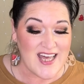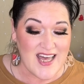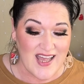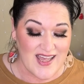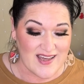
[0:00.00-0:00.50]

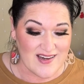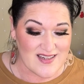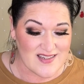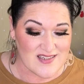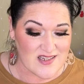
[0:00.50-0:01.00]

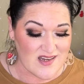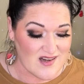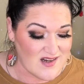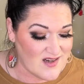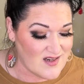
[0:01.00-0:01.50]
And
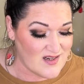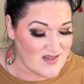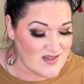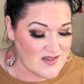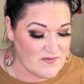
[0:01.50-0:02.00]

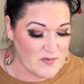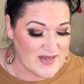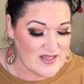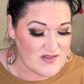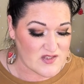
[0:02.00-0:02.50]
if you made
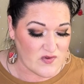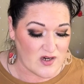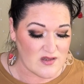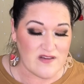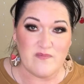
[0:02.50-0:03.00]
it this far,
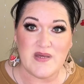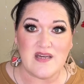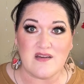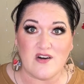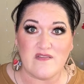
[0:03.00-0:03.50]
leave me
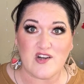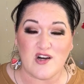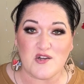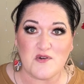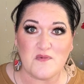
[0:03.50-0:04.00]
an
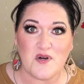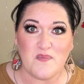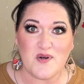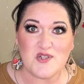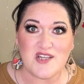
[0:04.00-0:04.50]
avocado
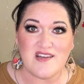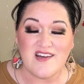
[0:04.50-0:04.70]
emoji.